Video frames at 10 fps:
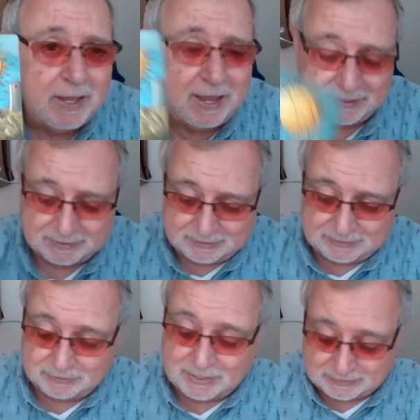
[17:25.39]

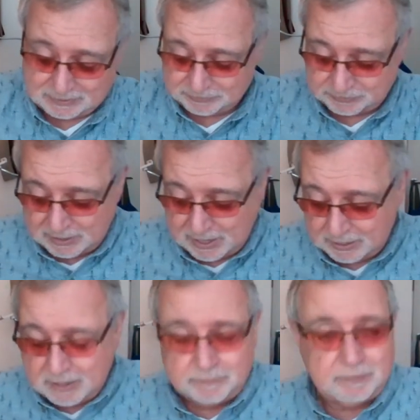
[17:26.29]
And so that tells us a
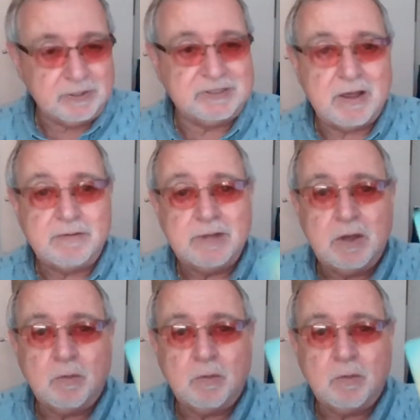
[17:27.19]
lot. For the self,